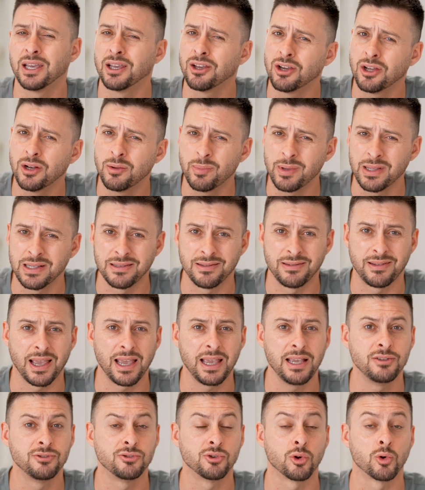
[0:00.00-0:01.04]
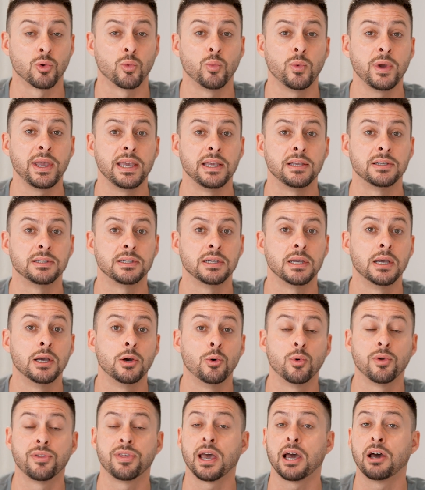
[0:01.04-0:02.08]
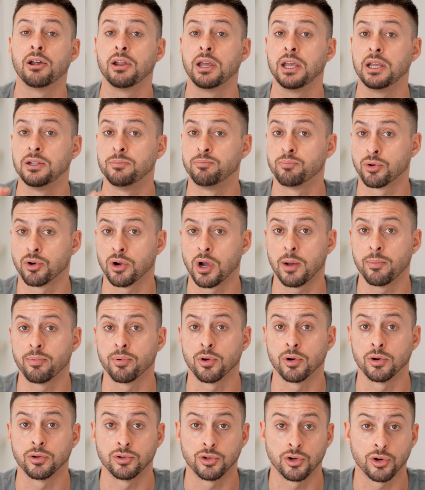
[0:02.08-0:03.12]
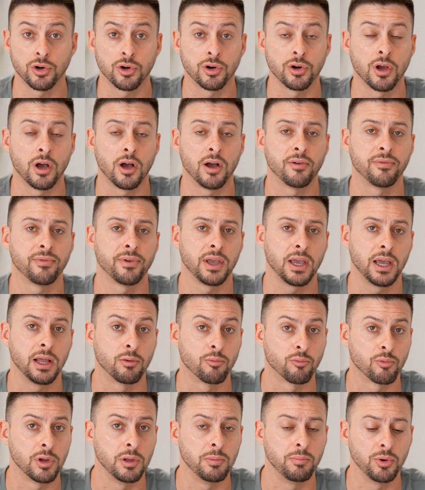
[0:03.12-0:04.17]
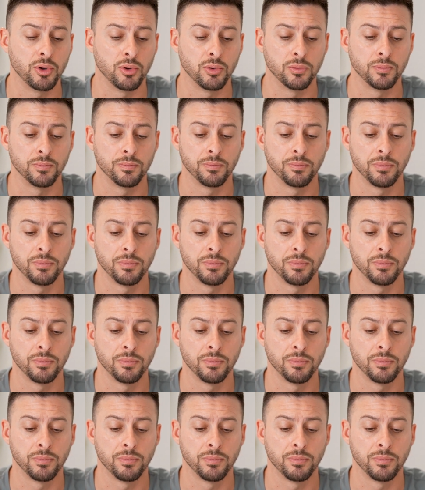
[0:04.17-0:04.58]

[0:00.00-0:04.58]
It could have been days or weeks without a proper turn off and reboot.